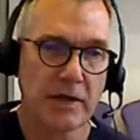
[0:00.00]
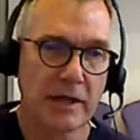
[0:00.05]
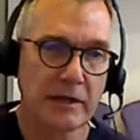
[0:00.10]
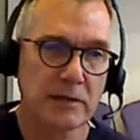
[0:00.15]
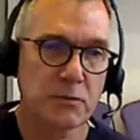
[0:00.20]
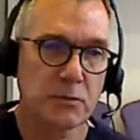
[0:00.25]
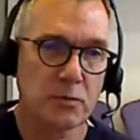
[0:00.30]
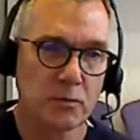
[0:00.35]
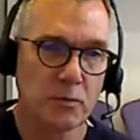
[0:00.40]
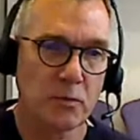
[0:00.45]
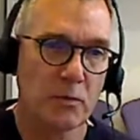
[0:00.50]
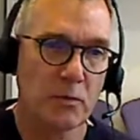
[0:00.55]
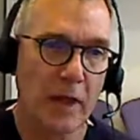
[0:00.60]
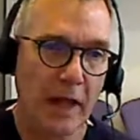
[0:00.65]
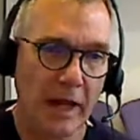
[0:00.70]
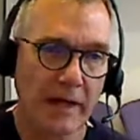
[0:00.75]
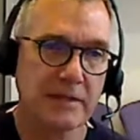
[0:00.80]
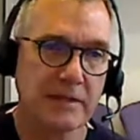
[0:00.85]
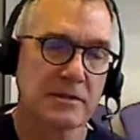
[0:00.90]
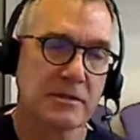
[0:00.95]
That's
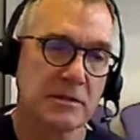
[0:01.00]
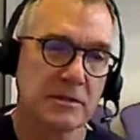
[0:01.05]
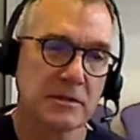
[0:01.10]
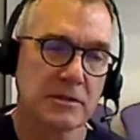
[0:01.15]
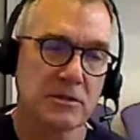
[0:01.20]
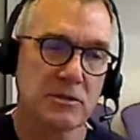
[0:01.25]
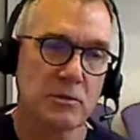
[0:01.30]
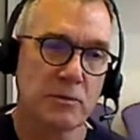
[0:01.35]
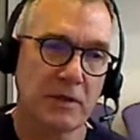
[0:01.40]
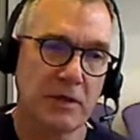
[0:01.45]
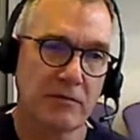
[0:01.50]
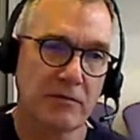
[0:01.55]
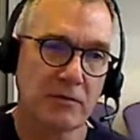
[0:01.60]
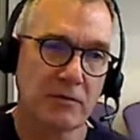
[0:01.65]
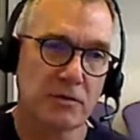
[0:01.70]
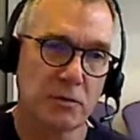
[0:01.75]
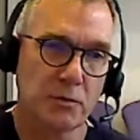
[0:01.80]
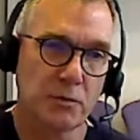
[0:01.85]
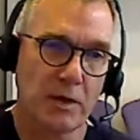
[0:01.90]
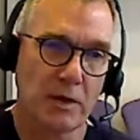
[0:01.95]
licensed to be given
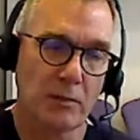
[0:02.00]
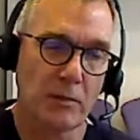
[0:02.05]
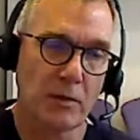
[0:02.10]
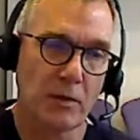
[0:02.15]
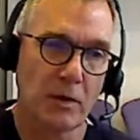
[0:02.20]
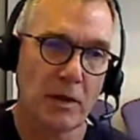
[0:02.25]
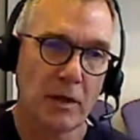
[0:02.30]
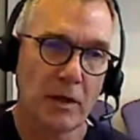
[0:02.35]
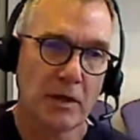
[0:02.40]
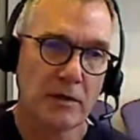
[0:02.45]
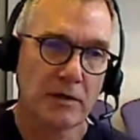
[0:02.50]
to people,